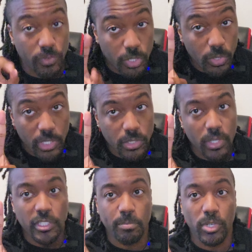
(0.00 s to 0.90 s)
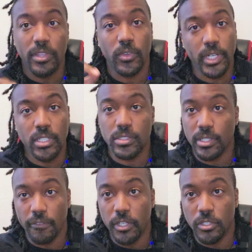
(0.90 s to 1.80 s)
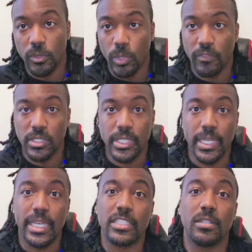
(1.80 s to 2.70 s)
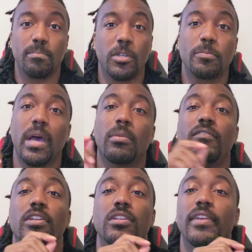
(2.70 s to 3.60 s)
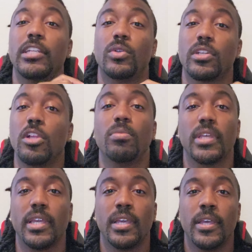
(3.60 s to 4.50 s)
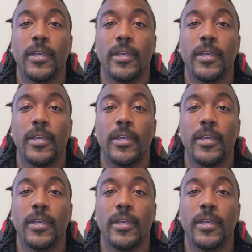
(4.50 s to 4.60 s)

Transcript: 2 years old at this point, 3 years in the future whenever you see it, is the most popular version of Android globally.